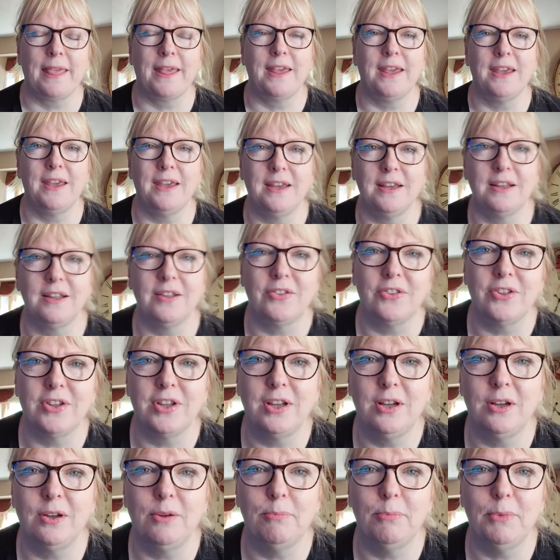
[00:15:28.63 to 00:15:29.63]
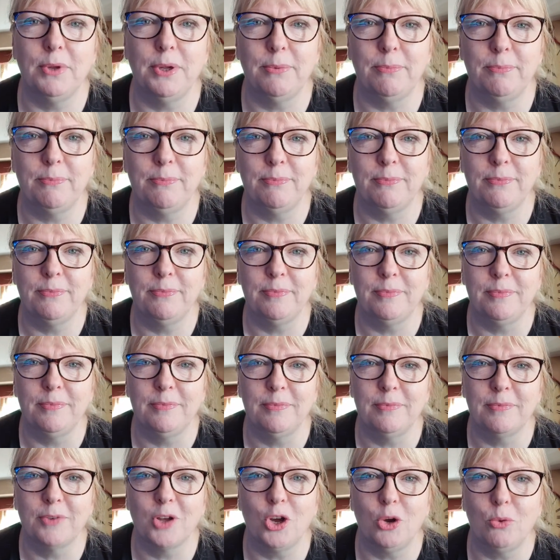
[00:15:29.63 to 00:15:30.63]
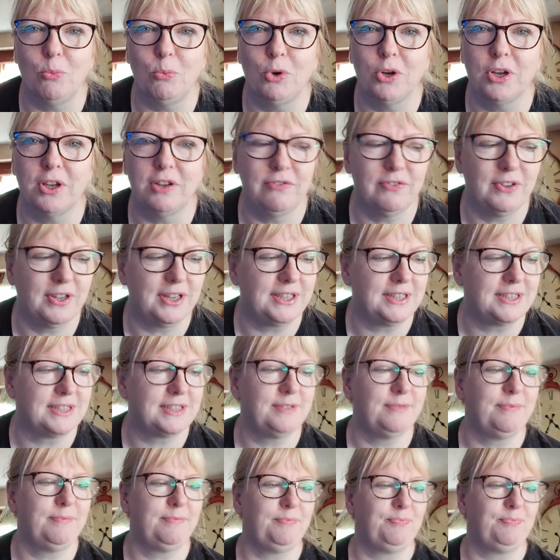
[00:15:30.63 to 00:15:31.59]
Yeah, I think I'm got a wonky face.